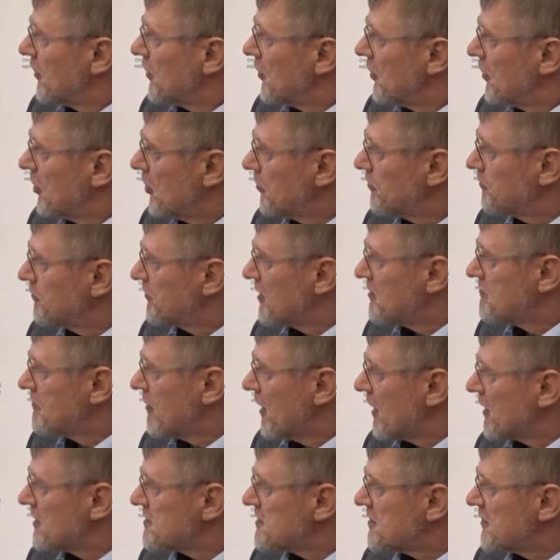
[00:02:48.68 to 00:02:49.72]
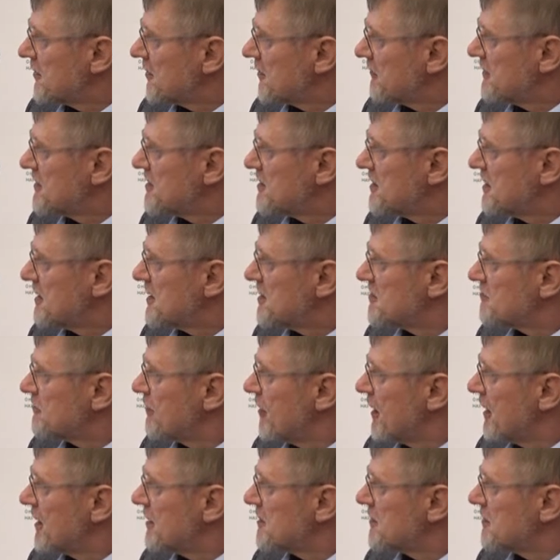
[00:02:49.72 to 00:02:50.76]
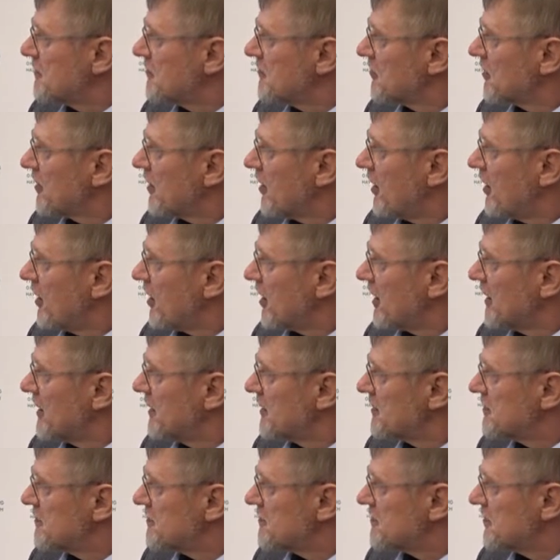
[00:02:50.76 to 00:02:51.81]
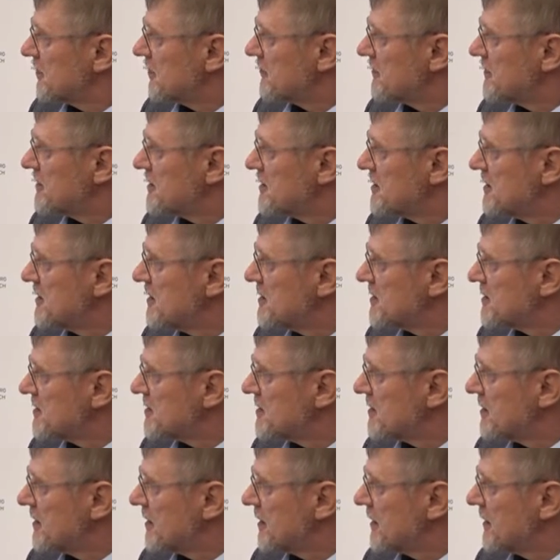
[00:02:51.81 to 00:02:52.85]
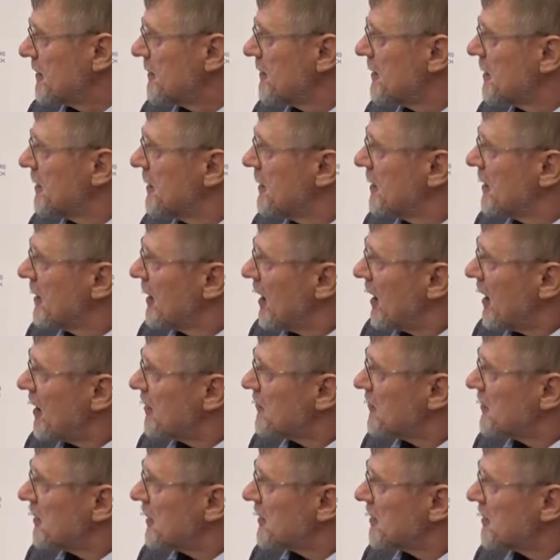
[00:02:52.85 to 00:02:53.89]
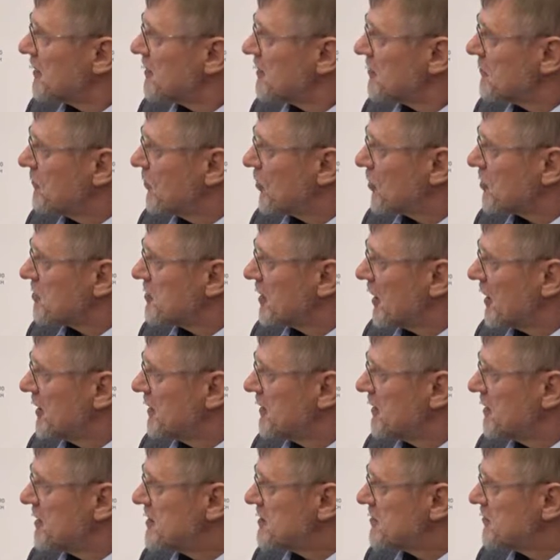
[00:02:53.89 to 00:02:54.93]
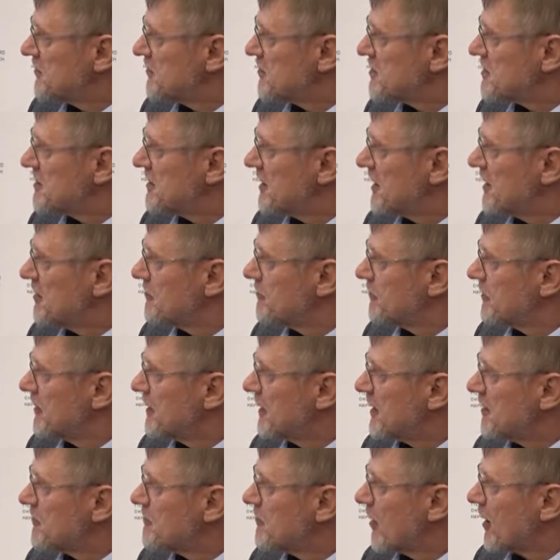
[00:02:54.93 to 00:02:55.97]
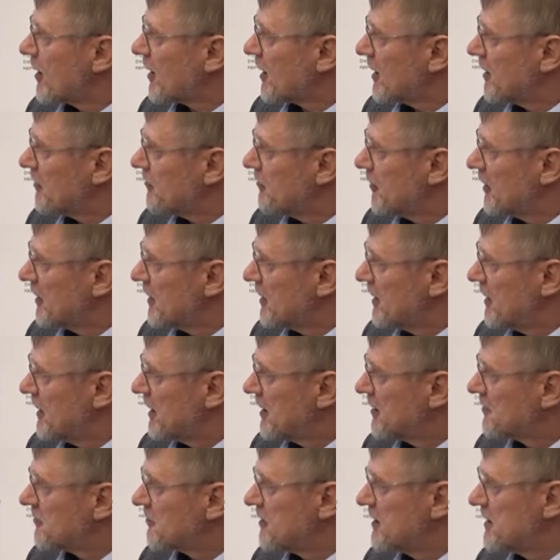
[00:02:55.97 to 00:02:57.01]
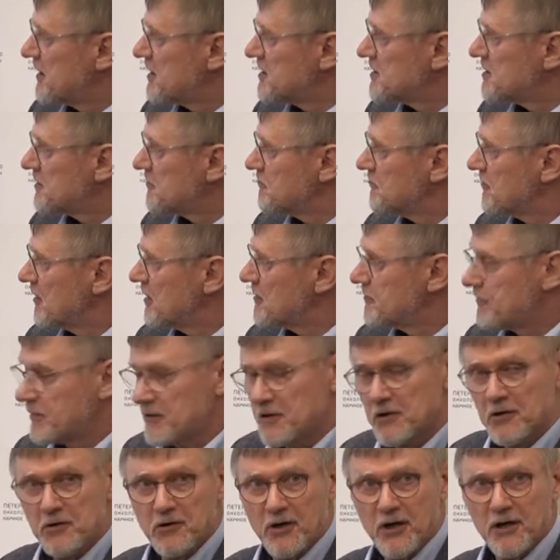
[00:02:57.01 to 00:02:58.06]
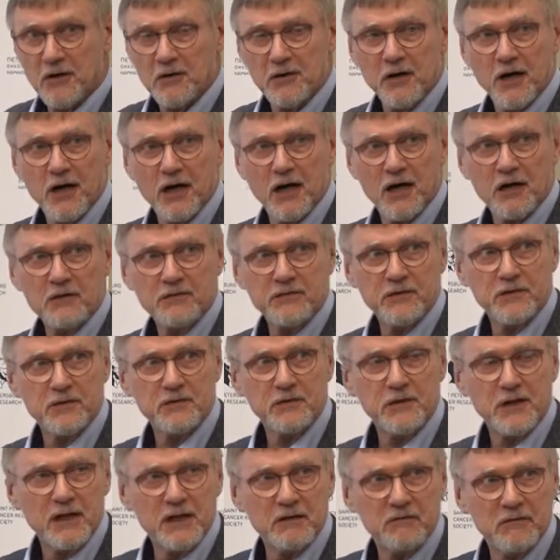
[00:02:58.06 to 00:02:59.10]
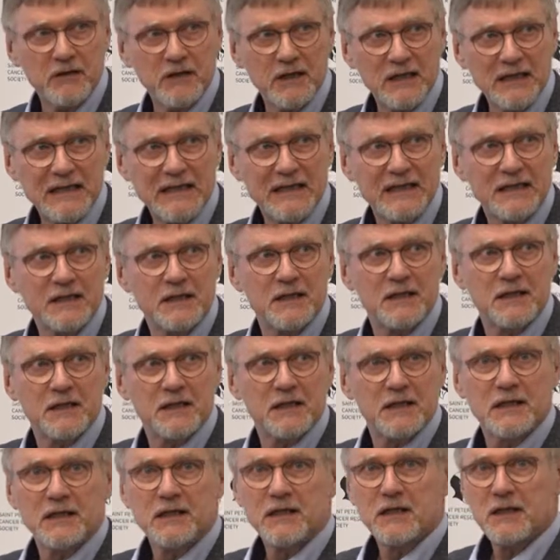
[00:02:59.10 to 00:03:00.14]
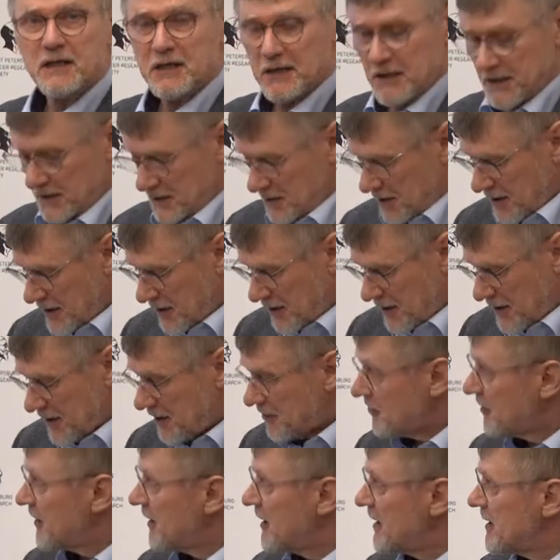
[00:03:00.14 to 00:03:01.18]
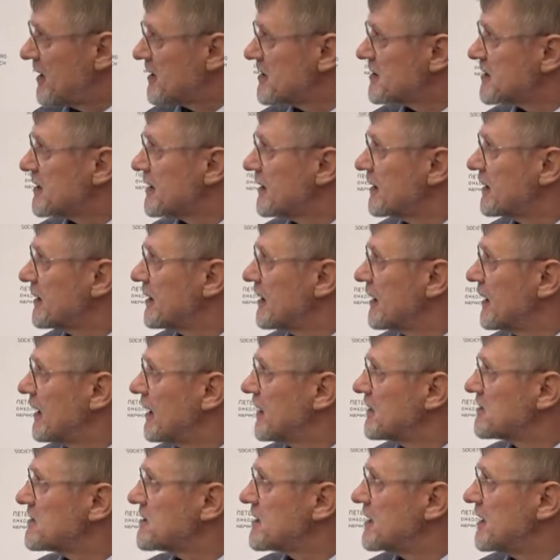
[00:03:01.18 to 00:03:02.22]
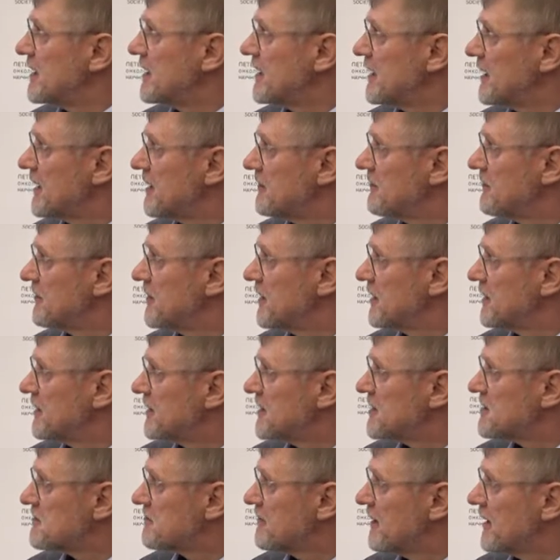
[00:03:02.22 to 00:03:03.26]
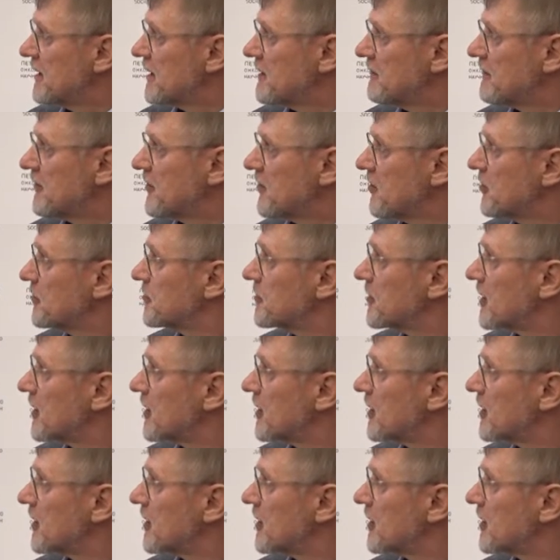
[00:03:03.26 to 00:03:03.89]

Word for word: optimal services by current services, uh, I think that the mortalities could still be remarkably decreased, maybe around half of the level that are nowadays and uh, seen even in these well-developed